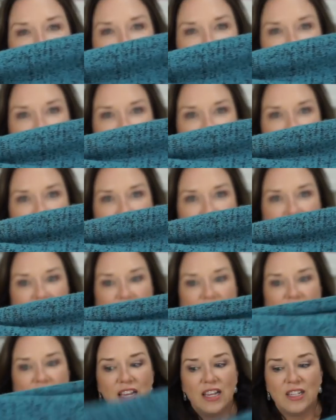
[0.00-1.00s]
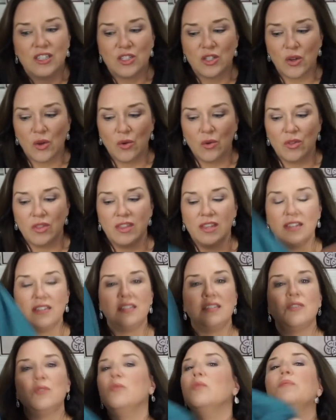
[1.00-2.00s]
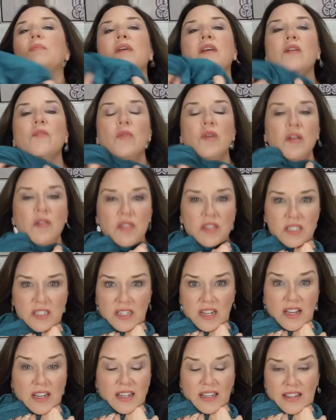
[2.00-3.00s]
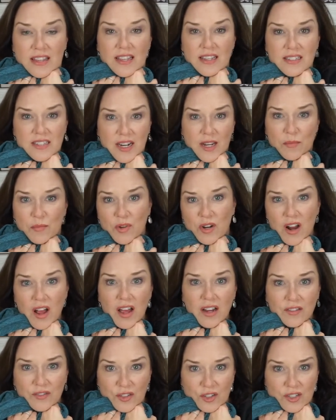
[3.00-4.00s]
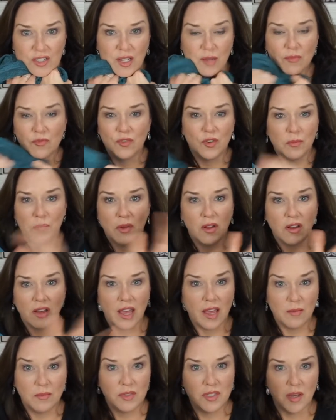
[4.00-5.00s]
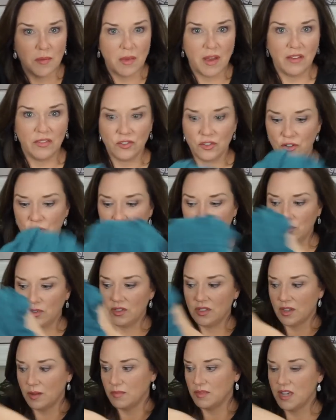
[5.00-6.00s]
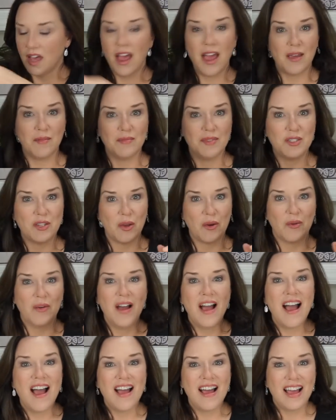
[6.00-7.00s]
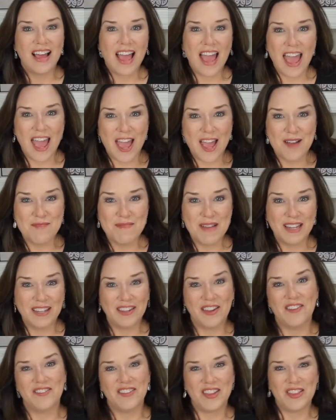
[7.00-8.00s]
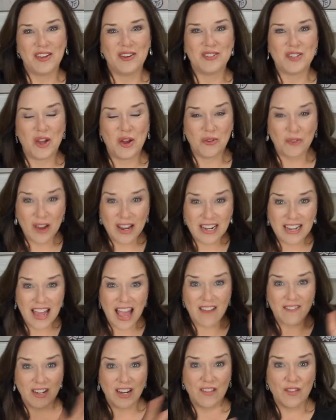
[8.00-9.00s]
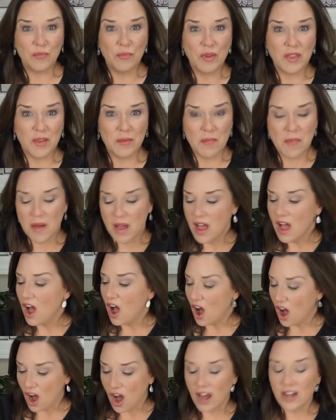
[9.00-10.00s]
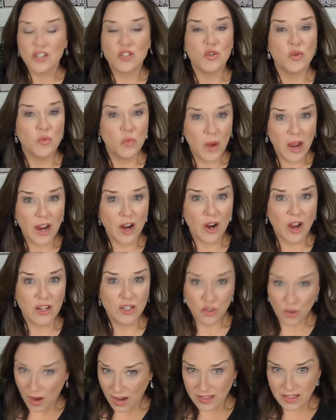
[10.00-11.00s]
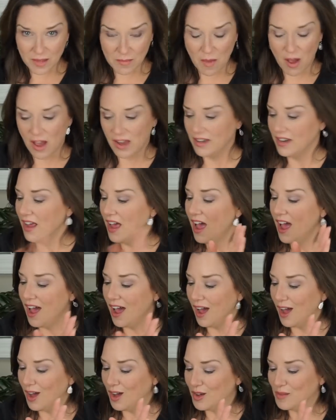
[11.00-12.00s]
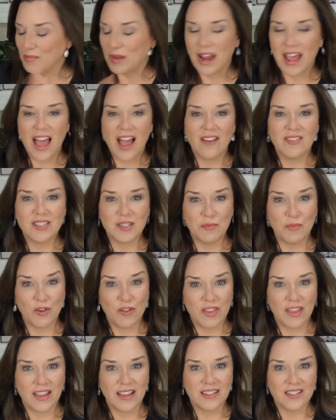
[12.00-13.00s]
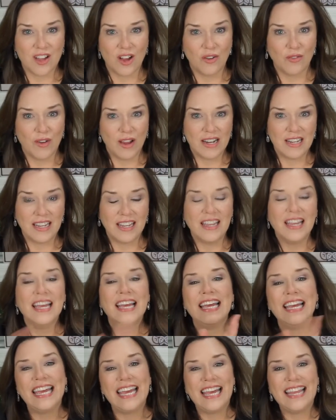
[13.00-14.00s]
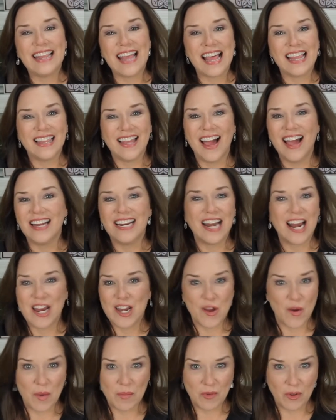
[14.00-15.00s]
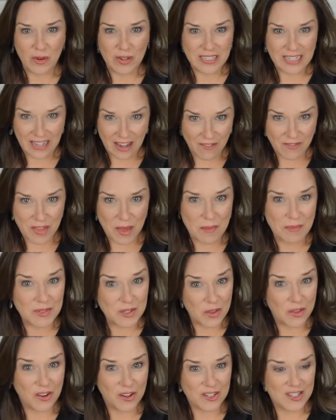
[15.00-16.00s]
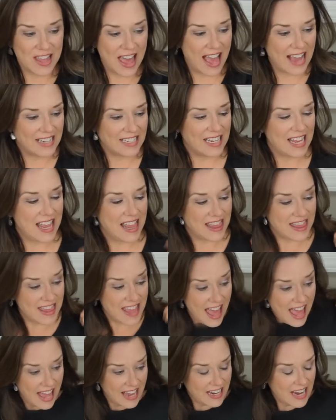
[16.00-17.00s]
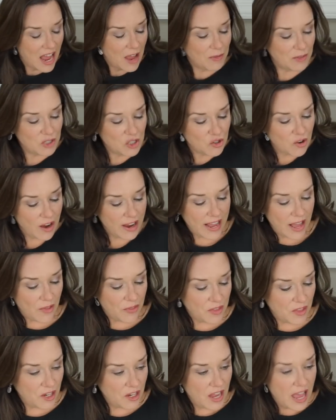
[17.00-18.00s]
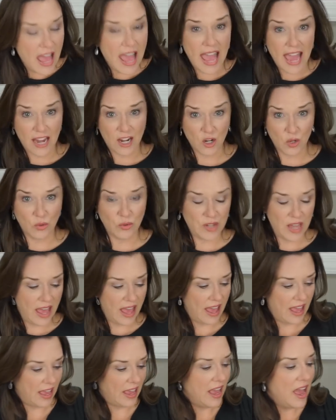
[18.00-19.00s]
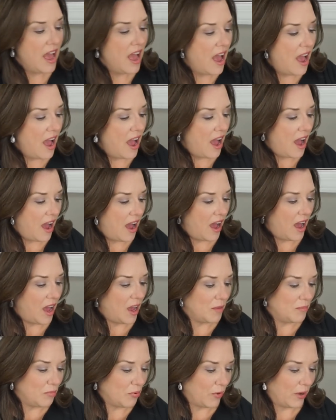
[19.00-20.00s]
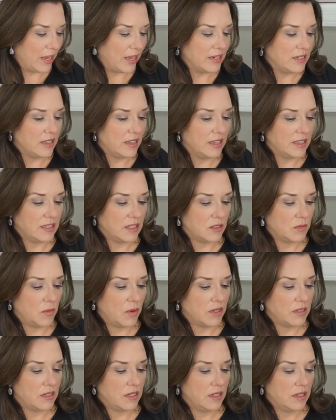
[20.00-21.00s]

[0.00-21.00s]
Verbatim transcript: love it. So this will be one of the snuggly things that I put on for some football game some afternoon sometime. So am loving those already. Haven't even put them on to wear. I tried them on, um, but I have some more things already in that line and I know I'm going to love them. So there's that. Then I was trying out the A New Day uh, brand. And this is what